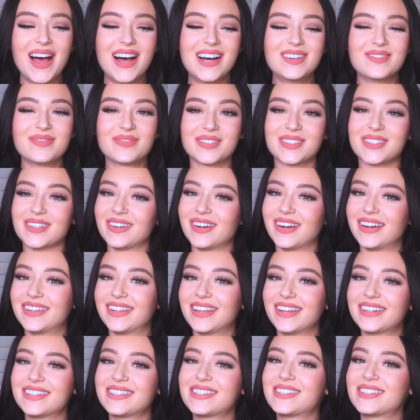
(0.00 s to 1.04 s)
I'm sorry,
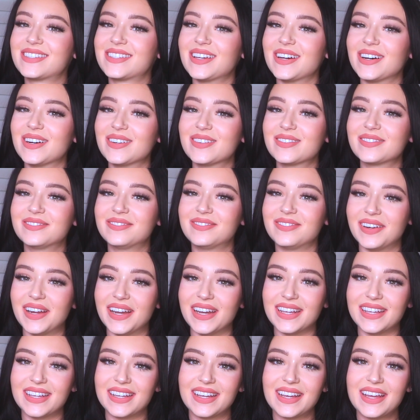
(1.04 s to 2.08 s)
that is so
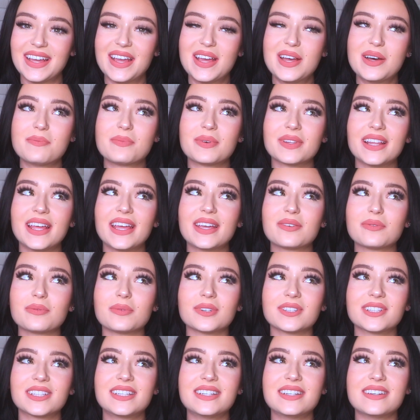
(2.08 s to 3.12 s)
funny, but like
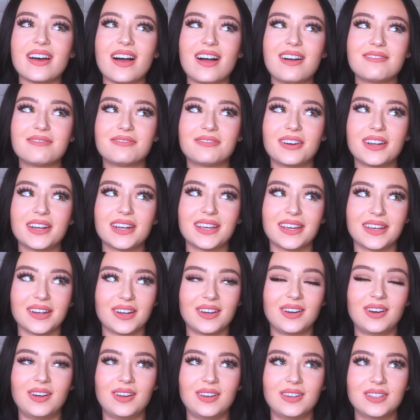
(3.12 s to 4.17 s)
really not funny at
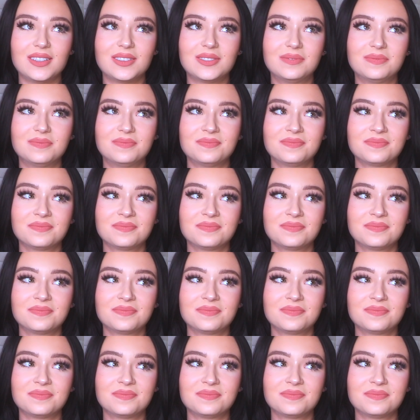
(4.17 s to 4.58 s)
all.